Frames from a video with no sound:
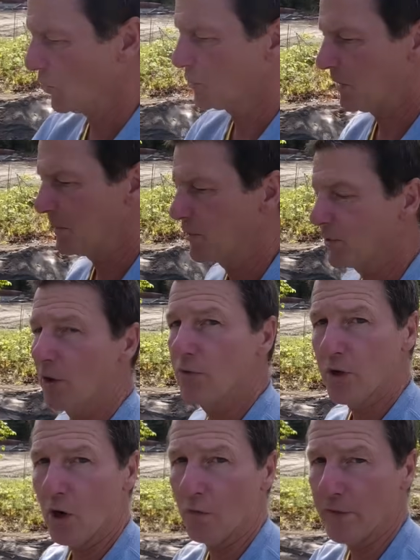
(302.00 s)
most people
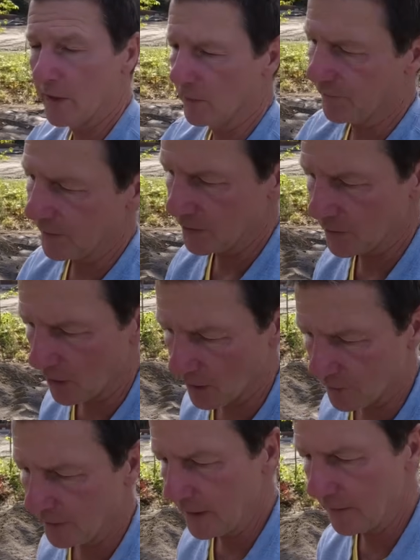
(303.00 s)
don't know if they don't finish
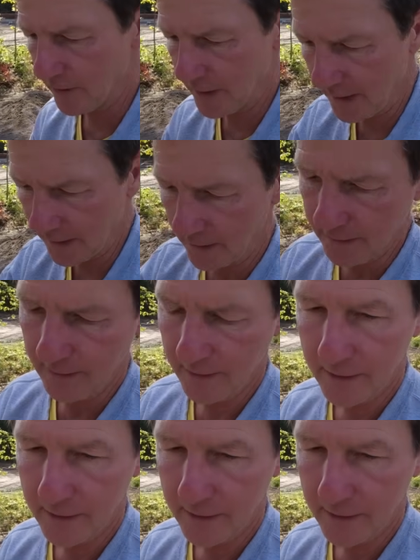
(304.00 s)
concrete every day.